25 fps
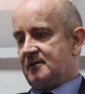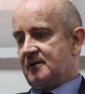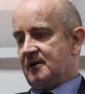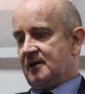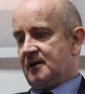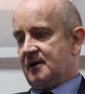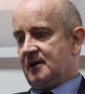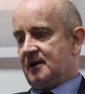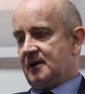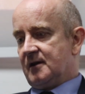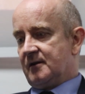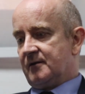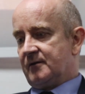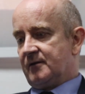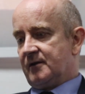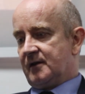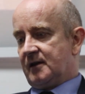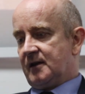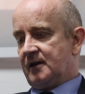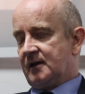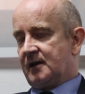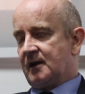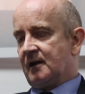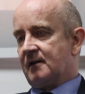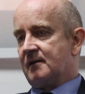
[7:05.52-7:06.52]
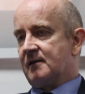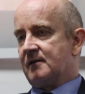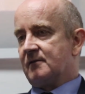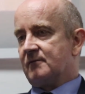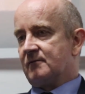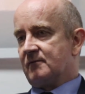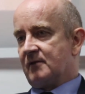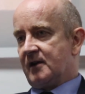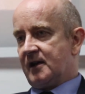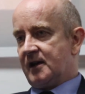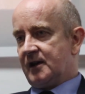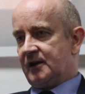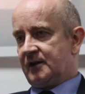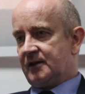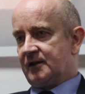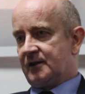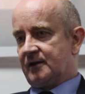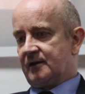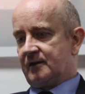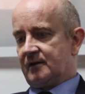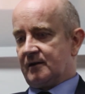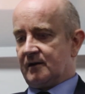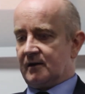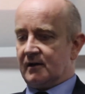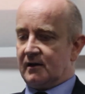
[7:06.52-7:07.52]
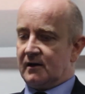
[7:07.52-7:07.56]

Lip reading: the current rate,